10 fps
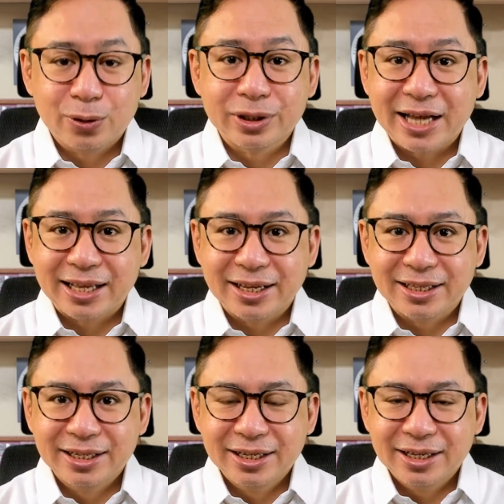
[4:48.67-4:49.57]
The court
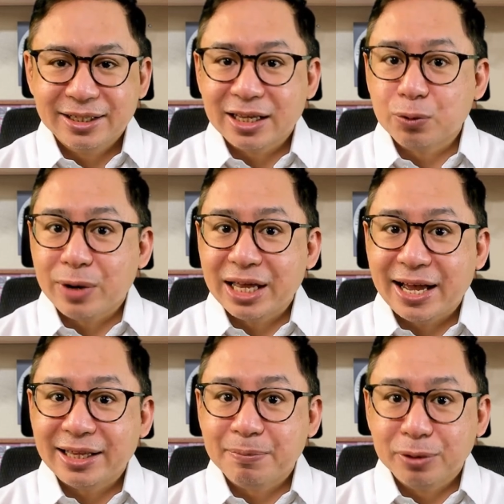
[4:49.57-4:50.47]
added that
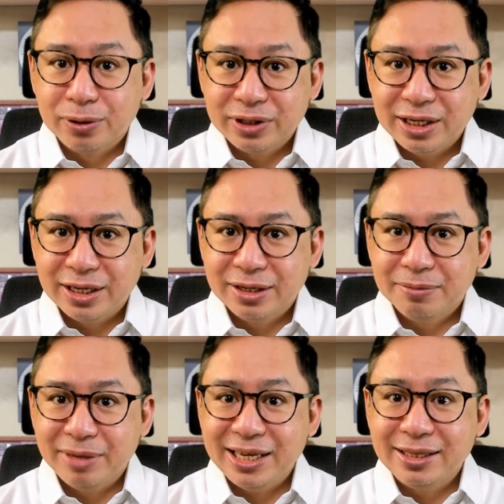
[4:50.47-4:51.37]
while an
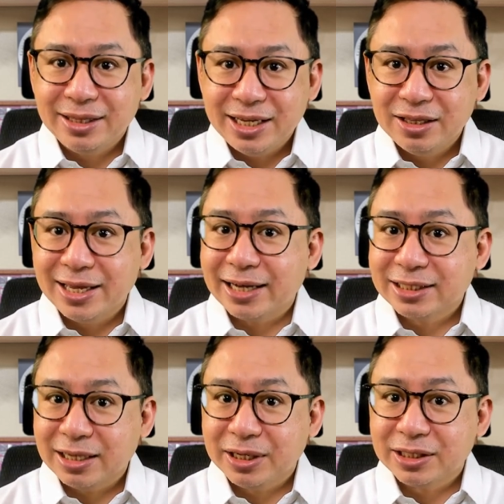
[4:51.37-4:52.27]
employee may indeed
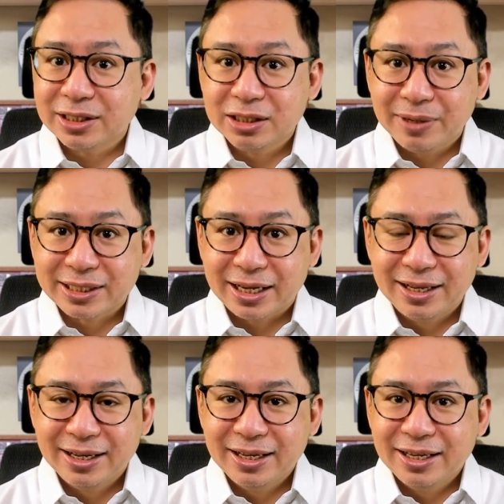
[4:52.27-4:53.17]
accept his
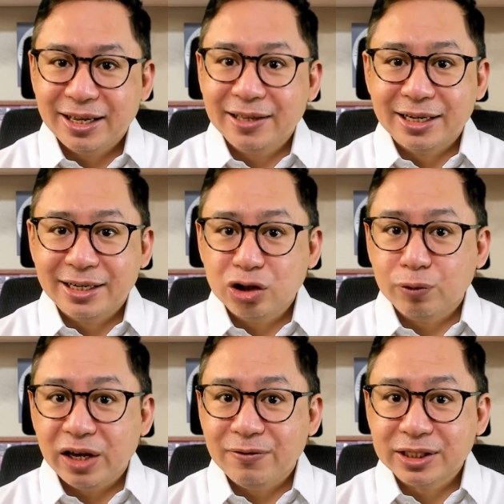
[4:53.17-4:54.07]
dismissal and agree
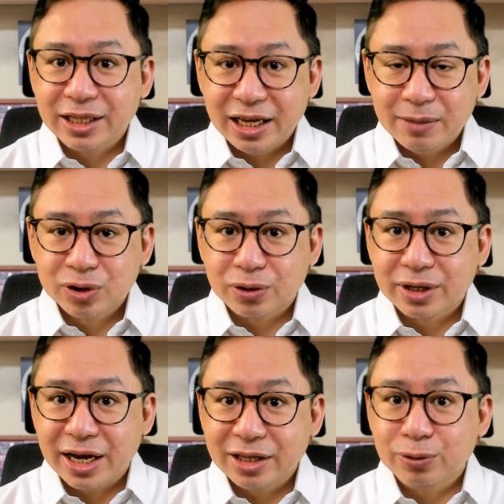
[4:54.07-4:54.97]
to waive his claims
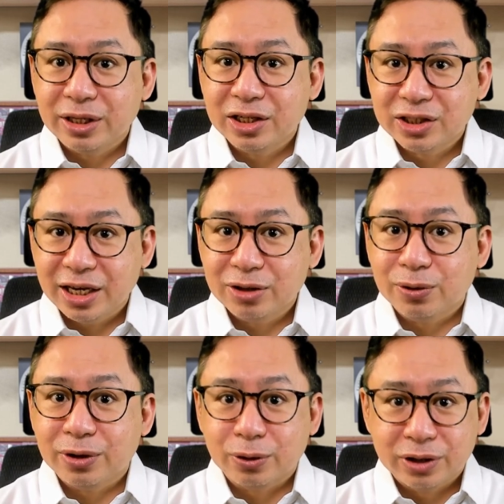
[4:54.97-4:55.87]
or right to
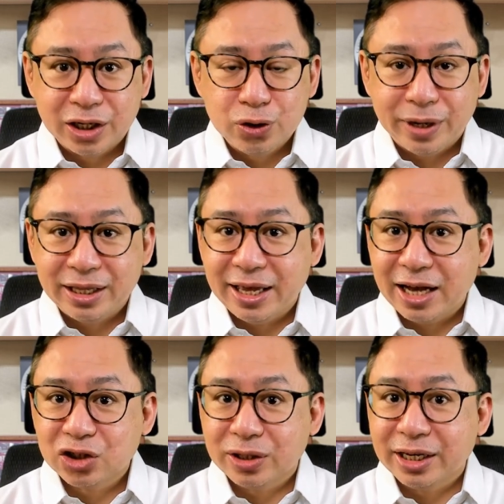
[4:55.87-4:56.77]
initiate or continue any
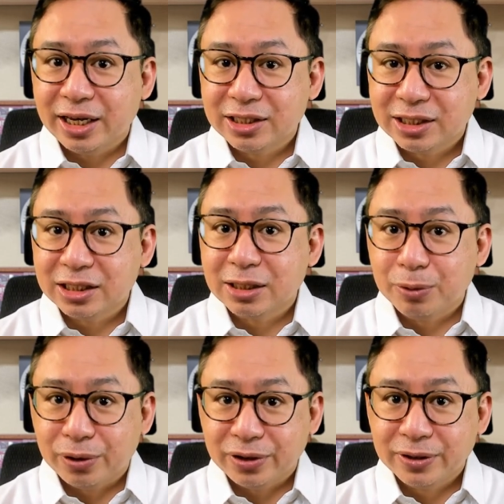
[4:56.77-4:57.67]
action against his
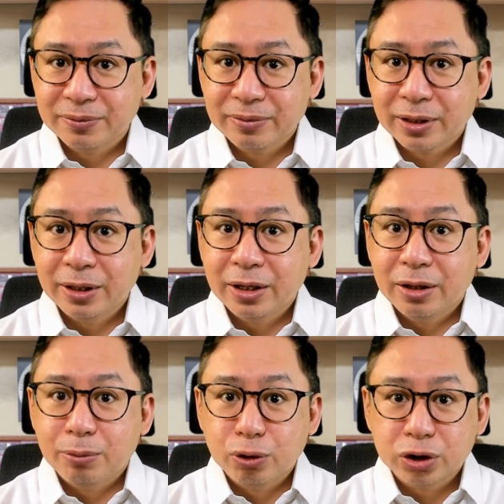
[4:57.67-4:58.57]
employer,
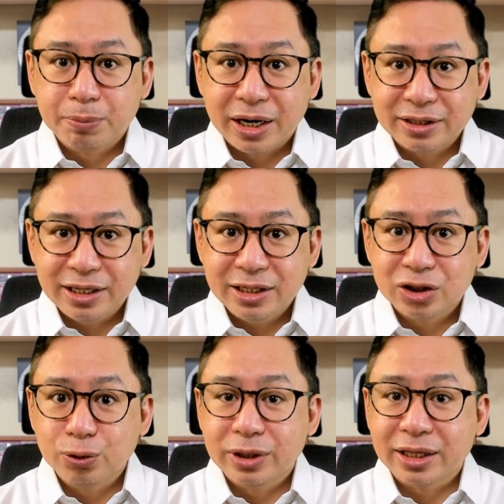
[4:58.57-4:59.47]
both
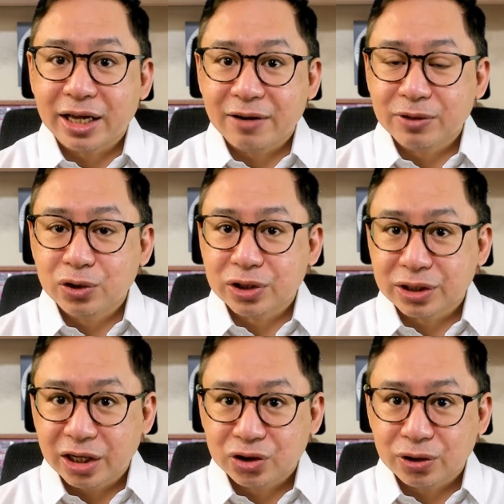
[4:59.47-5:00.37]
parties do not have the
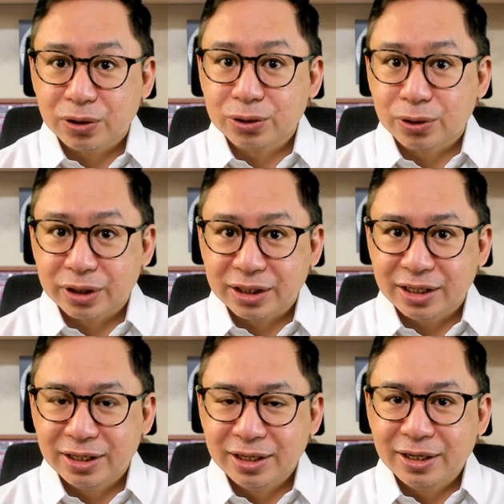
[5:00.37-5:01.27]
jurisdiction or
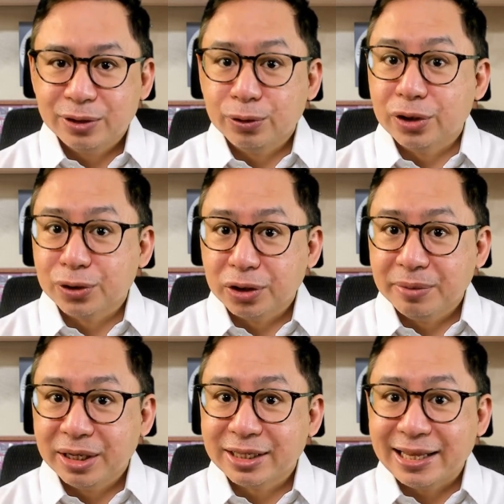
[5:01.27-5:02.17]
authority to
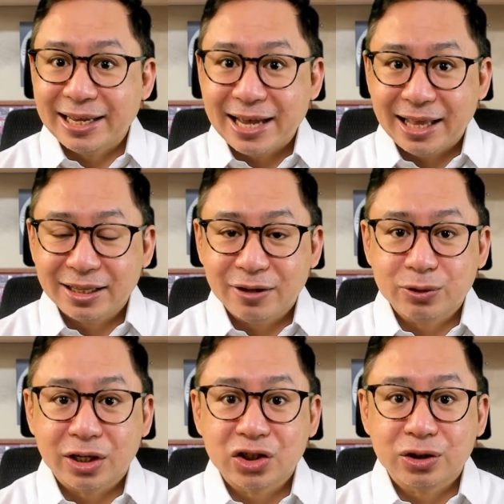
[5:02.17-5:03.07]
determine the
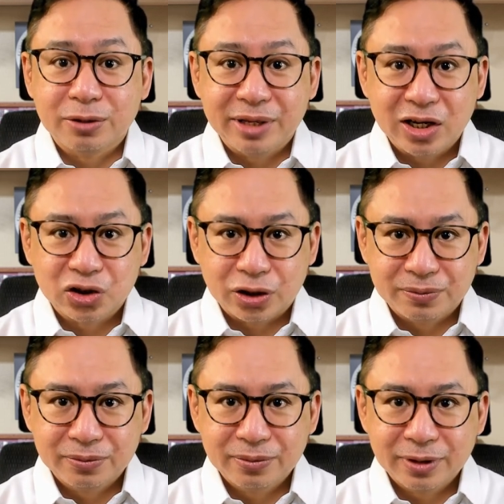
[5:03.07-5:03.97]
legality of such termination.